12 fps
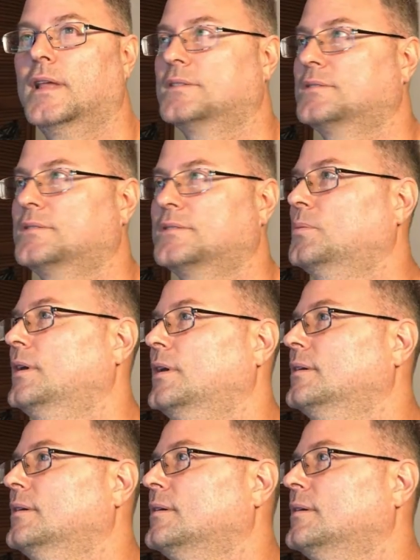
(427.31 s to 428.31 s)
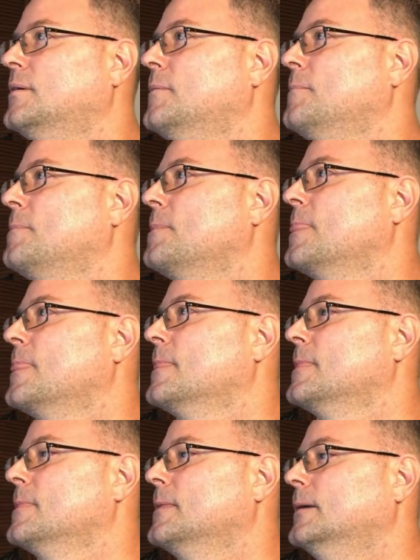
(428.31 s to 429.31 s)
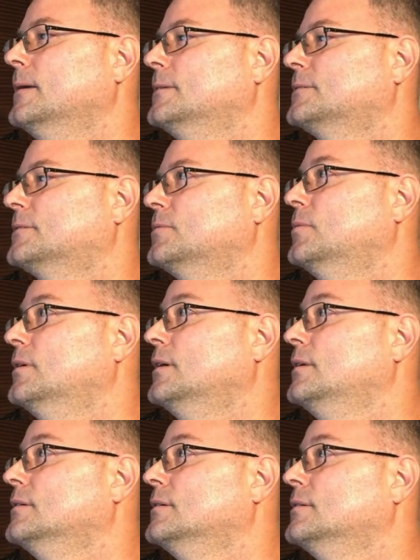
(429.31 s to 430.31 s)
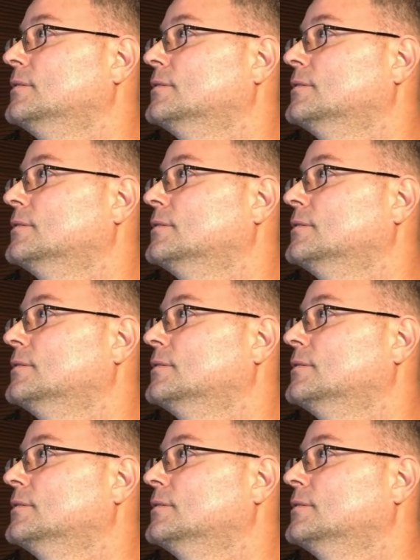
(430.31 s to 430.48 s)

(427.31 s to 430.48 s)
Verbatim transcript: That's the one. Let's adjust this a little bit.